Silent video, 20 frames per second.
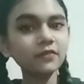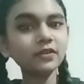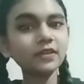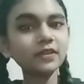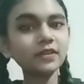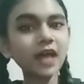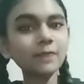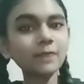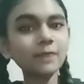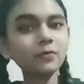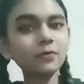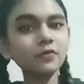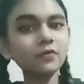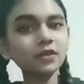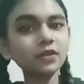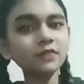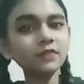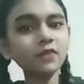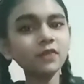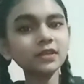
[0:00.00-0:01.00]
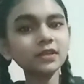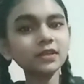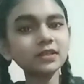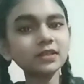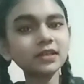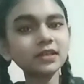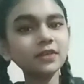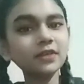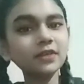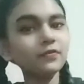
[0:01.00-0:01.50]
With the help of green
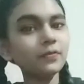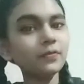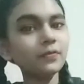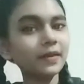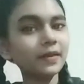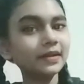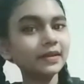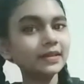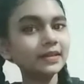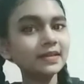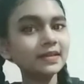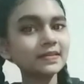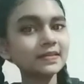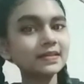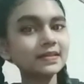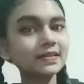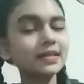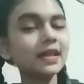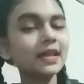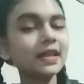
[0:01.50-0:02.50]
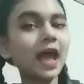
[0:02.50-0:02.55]
watercolor, we paint this,